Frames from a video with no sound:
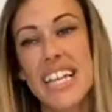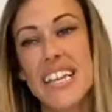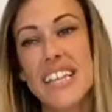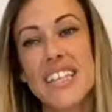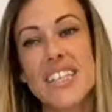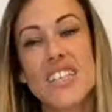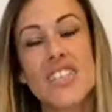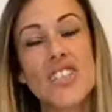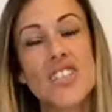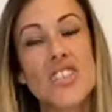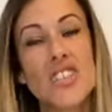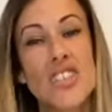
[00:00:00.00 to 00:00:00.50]
And
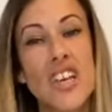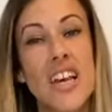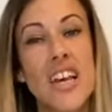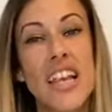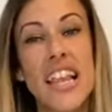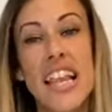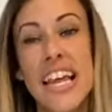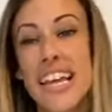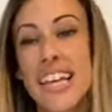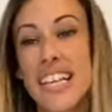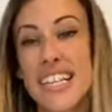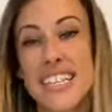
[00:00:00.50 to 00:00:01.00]
this,
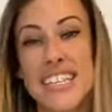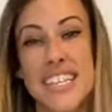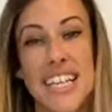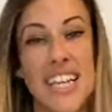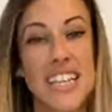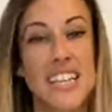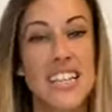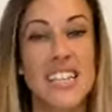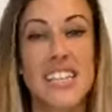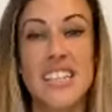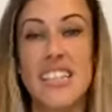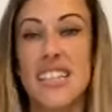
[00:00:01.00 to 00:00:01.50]
like I
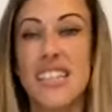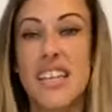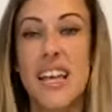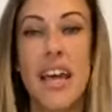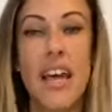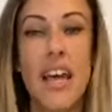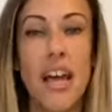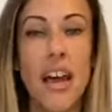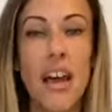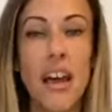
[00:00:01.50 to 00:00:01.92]
said, the